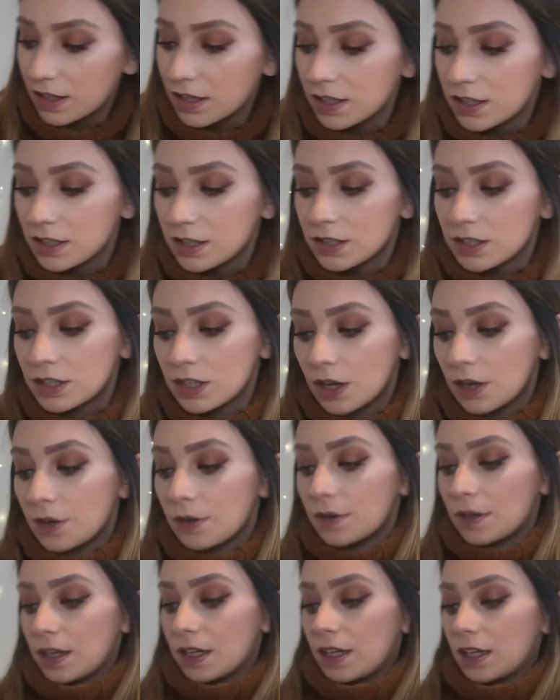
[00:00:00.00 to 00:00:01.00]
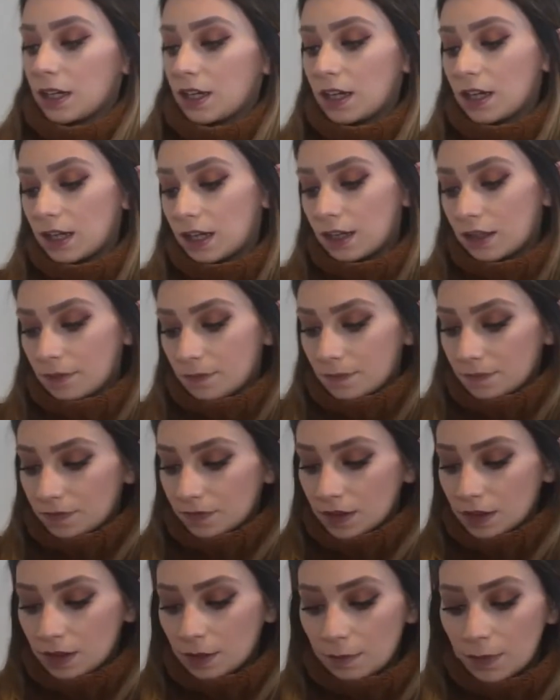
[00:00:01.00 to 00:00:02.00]
So
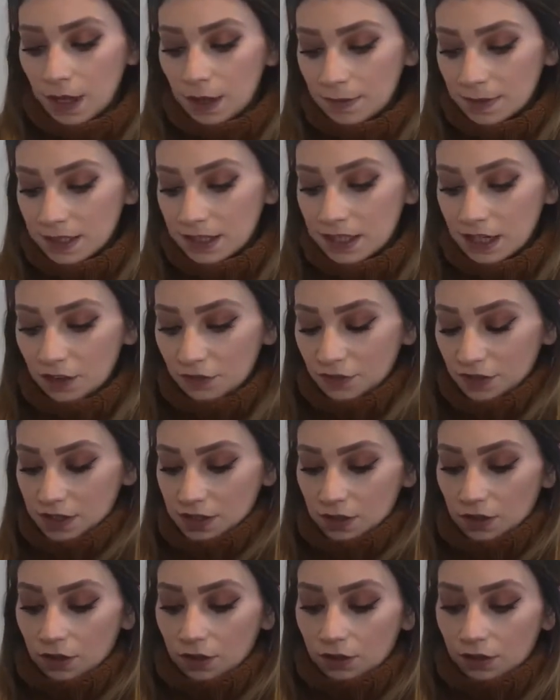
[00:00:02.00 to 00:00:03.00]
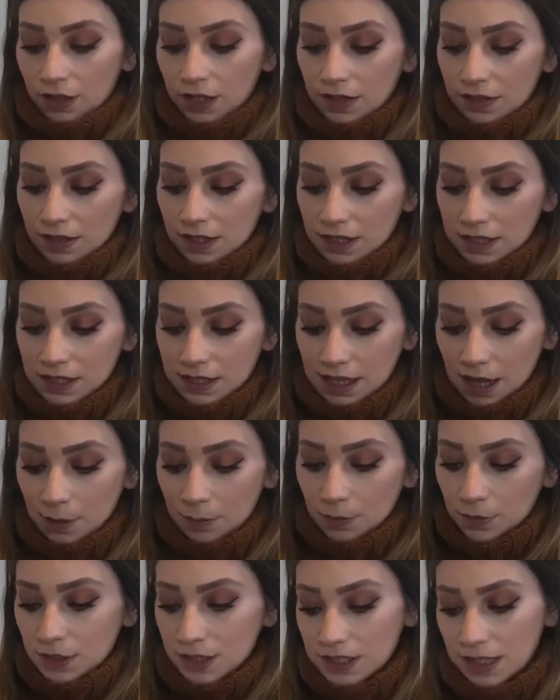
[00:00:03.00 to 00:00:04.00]
the baby stuff is all in this
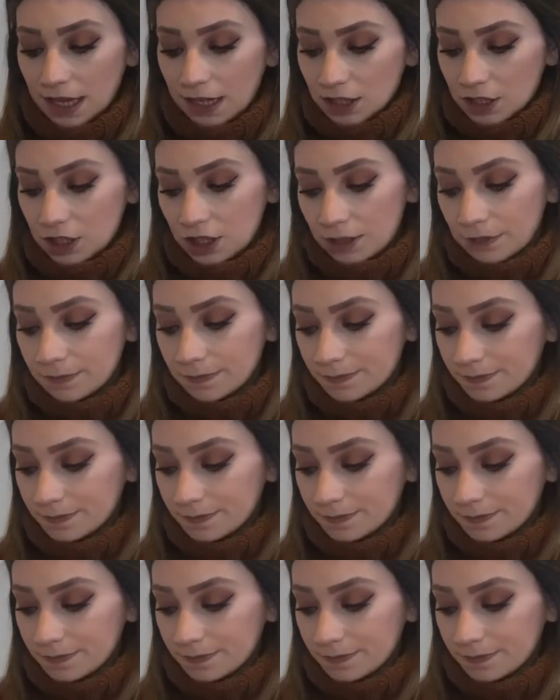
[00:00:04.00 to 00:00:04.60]
separate section.